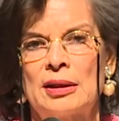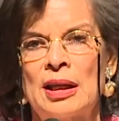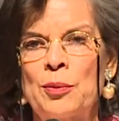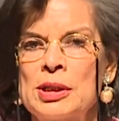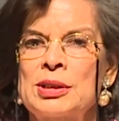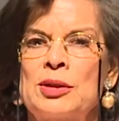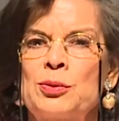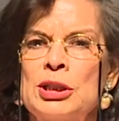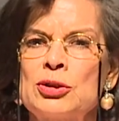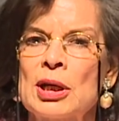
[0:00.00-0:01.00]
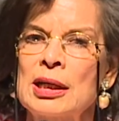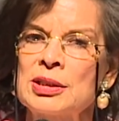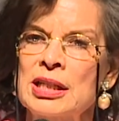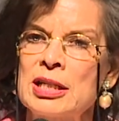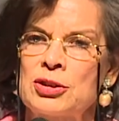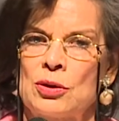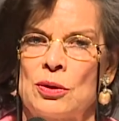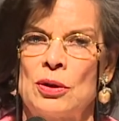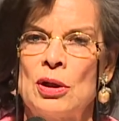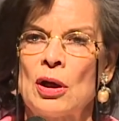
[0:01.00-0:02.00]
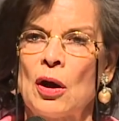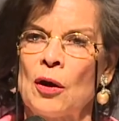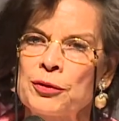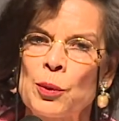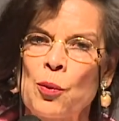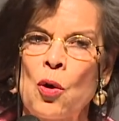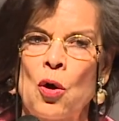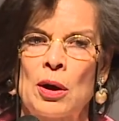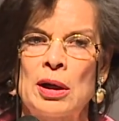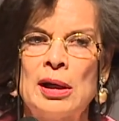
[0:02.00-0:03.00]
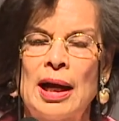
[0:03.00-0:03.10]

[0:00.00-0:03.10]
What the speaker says: there was the regionalization of the war,